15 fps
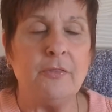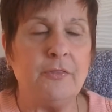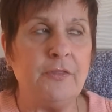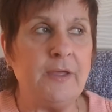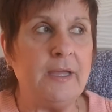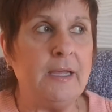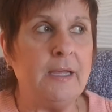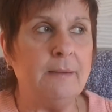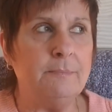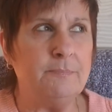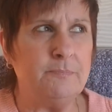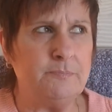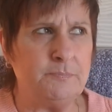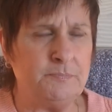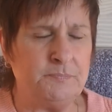the
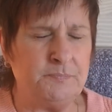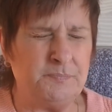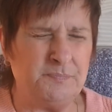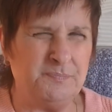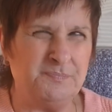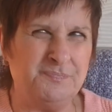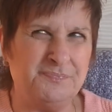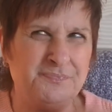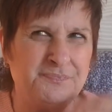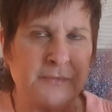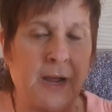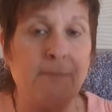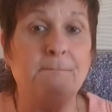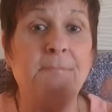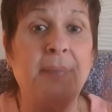
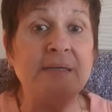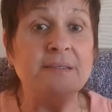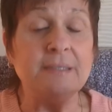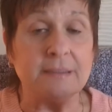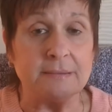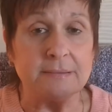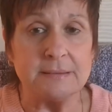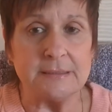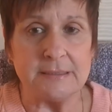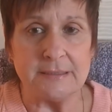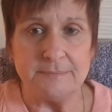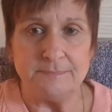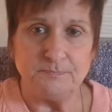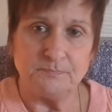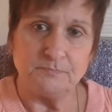
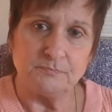abundance